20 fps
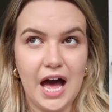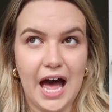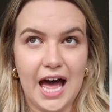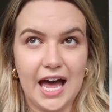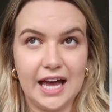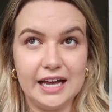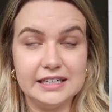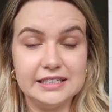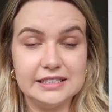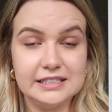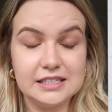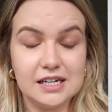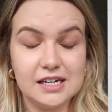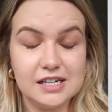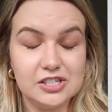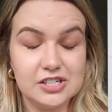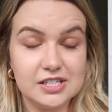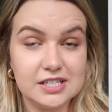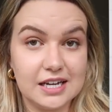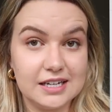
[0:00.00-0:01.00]
and I
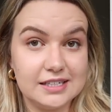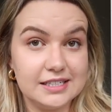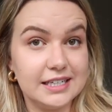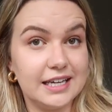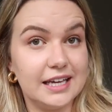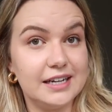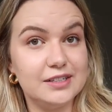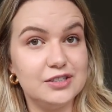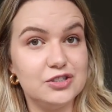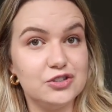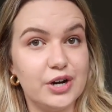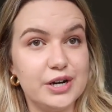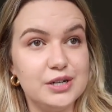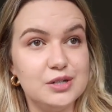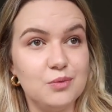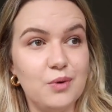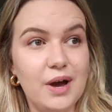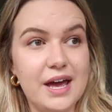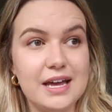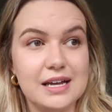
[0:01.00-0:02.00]
just had to get it straight
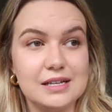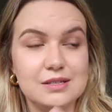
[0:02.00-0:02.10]
away.